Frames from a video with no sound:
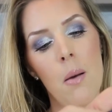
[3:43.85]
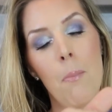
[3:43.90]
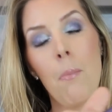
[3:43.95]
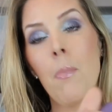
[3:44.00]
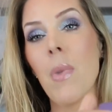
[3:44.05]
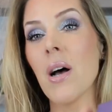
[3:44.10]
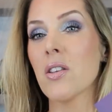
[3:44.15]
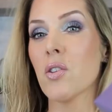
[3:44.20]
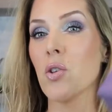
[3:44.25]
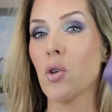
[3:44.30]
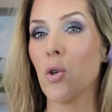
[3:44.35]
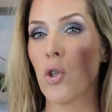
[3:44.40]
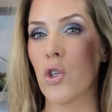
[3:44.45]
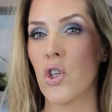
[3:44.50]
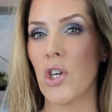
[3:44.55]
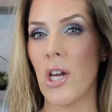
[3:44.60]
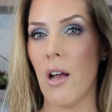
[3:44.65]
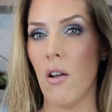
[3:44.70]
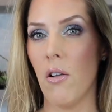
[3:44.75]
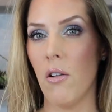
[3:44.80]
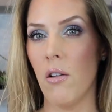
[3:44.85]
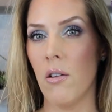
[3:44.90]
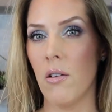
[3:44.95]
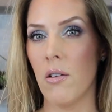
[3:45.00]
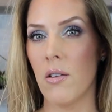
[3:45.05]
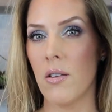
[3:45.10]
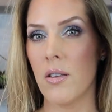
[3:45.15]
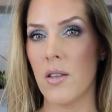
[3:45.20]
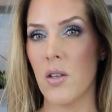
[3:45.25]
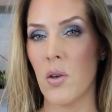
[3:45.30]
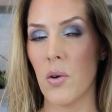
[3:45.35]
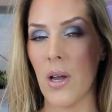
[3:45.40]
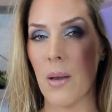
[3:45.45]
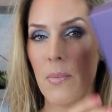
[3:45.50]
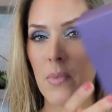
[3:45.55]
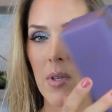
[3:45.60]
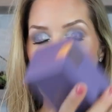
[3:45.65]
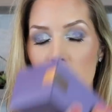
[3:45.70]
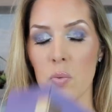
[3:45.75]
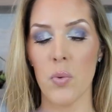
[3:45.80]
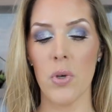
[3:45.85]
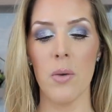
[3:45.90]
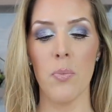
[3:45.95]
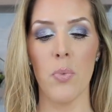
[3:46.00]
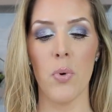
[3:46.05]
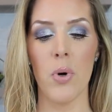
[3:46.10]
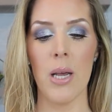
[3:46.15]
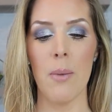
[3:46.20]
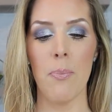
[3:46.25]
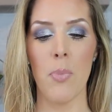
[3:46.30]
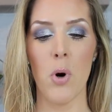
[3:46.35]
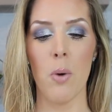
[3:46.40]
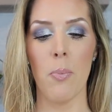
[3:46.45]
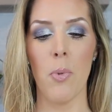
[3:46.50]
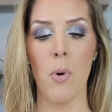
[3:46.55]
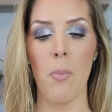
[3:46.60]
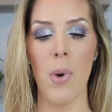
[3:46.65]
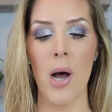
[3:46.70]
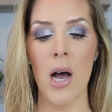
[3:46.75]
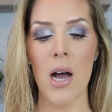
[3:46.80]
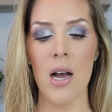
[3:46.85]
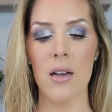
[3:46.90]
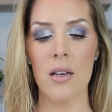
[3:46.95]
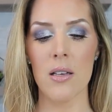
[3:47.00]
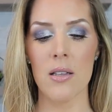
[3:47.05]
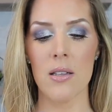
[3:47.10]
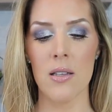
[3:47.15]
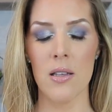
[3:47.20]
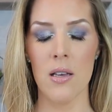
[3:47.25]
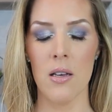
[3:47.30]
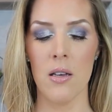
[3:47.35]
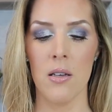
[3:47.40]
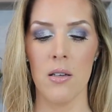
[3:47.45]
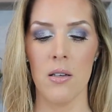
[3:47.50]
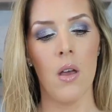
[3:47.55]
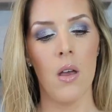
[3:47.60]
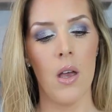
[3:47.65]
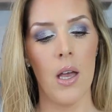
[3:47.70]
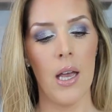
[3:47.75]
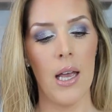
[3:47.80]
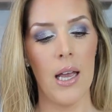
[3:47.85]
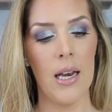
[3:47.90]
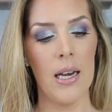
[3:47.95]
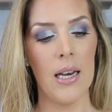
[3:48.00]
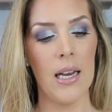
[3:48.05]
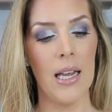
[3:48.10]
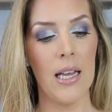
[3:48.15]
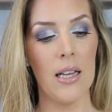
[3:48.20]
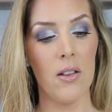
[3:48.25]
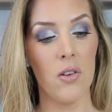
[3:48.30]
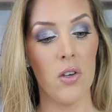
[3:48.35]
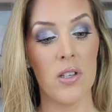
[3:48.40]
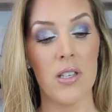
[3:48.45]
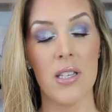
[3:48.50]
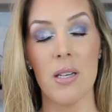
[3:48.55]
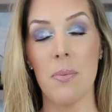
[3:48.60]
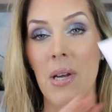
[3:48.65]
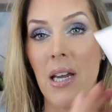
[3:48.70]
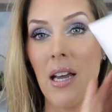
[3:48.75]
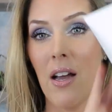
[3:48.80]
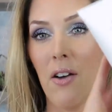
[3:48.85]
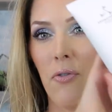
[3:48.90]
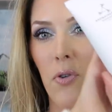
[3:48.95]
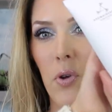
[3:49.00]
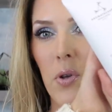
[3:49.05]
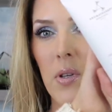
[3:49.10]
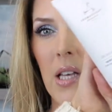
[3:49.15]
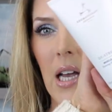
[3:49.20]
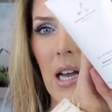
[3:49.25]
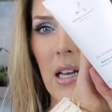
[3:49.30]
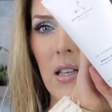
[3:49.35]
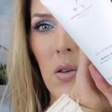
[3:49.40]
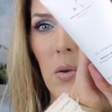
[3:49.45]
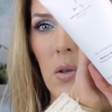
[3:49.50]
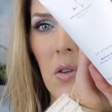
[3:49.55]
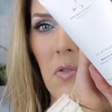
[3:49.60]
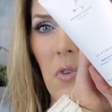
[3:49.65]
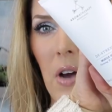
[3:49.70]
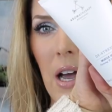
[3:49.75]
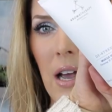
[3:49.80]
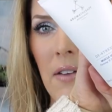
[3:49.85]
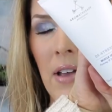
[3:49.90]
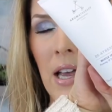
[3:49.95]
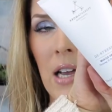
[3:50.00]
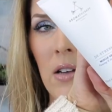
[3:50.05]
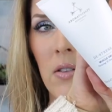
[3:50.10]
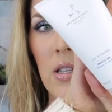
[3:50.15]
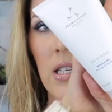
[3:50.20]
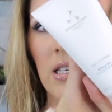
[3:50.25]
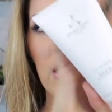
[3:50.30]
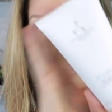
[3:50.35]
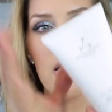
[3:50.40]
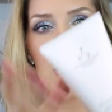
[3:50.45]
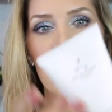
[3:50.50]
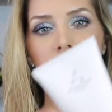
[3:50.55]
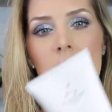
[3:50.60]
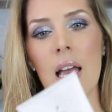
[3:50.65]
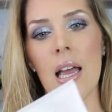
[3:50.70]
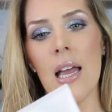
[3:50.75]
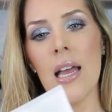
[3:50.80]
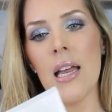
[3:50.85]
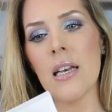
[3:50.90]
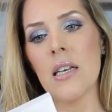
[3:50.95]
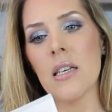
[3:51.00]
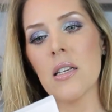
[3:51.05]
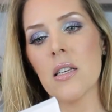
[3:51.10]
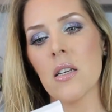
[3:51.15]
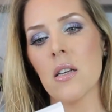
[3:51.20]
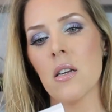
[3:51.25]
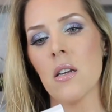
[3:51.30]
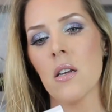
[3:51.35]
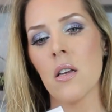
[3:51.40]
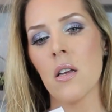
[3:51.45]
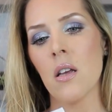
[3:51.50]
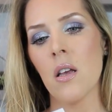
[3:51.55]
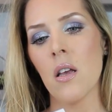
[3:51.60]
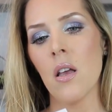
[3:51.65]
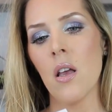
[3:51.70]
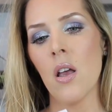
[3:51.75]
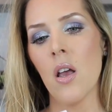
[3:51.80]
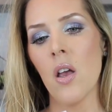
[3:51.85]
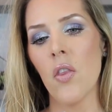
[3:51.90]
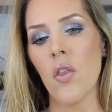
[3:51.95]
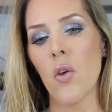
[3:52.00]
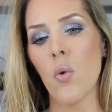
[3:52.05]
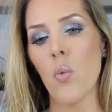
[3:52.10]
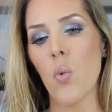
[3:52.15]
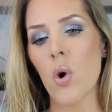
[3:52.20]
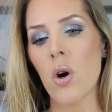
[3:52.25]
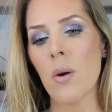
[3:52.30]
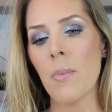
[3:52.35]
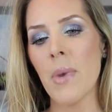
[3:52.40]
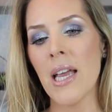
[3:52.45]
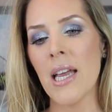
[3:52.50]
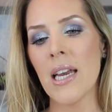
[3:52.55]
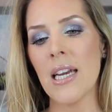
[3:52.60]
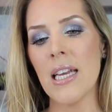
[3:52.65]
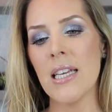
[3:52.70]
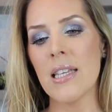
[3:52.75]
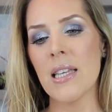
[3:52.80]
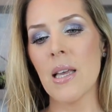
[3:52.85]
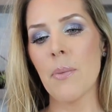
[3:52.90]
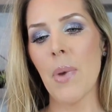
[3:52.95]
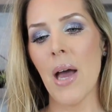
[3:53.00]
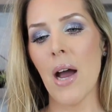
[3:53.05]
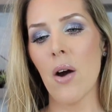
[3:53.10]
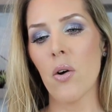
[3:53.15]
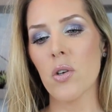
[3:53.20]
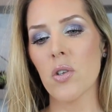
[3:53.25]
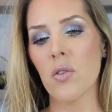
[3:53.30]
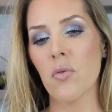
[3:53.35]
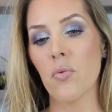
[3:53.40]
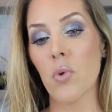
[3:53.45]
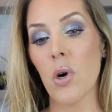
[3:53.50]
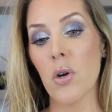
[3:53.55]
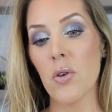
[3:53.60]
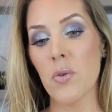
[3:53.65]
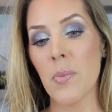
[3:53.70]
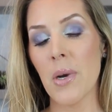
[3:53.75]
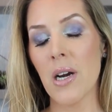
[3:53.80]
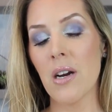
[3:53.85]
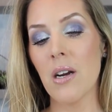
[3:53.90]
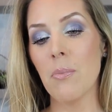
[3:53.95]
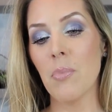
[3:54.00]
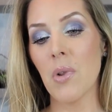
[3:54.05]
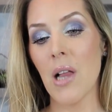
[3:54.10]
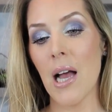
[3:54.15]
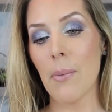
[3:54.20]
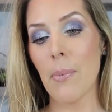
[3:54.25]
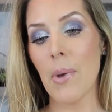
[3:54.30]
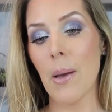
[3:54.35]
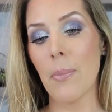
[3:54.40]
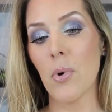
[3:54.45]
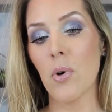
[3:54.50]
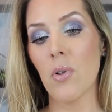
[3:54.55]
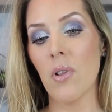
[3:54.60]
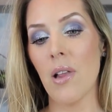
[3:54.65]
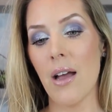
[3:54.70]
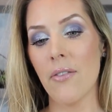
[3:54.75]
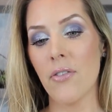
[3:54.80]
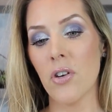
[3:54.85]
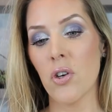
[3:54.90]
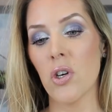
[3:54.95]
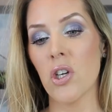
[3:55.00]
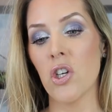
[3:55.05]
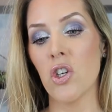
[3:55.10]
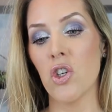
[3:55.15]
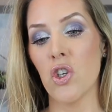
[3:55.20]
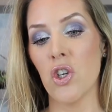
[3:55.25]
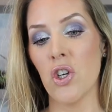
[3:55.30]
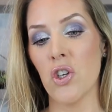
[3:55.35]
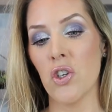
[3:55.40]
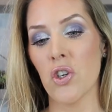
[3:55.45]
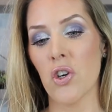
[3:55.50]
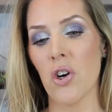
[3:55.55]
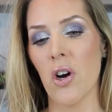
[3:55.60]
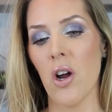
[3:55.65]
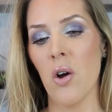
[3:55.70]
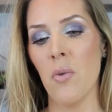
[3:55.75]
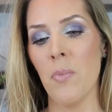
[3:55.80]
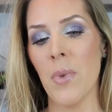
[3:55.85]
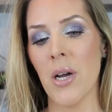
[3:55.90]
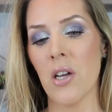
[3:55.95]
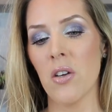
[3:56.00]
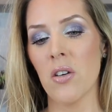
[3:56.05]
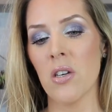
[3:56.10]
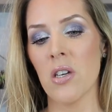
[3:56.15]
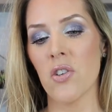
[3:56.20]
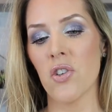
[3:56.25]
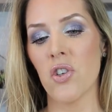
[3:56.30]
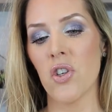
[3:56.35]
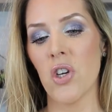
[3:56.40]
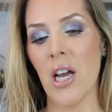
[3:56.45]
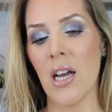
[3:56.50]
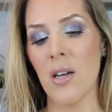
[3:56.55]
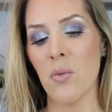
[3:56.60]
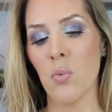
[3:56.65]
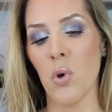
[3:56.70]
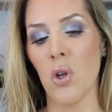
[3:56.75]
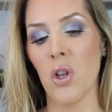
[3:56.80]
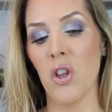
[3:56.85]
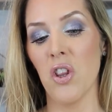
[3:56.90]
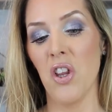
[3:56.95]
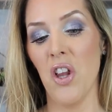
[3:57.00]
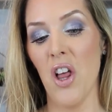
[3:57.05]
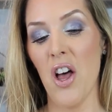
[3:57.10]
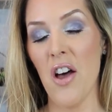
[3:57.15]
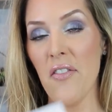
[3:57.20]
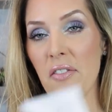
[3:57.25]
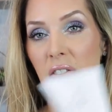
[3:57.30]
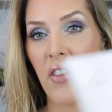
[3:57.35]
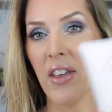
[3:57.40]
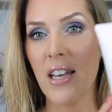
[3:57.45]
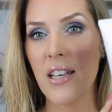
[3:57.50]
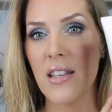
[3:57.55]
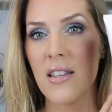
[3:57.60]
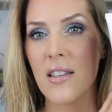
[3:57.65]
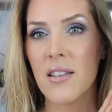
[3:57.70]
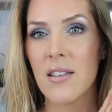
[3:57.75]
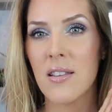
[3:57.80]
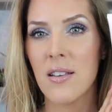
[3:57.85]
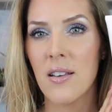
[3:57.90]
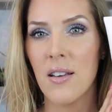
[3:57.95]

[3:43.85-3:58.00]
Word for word: Muscle Gel. So it comes in this really pretty purple box and it looks to be a full size. So it's five ounces and the warming and easing powers of rosemary, black pepper, lavender, and ginger. Oh my goodness, Chad will love this.